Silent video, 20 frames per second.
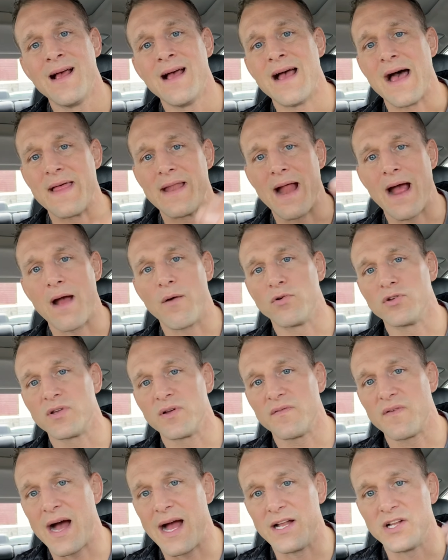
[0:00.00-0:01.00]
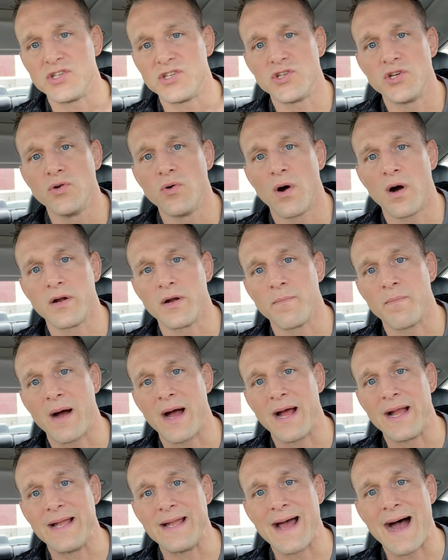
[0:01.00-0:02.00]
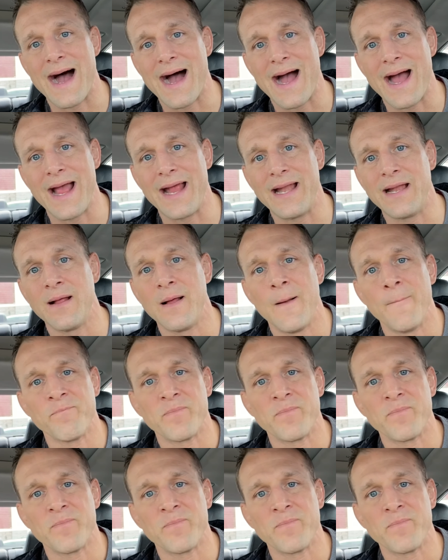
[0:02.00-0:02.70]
And I will divide 200 by nine.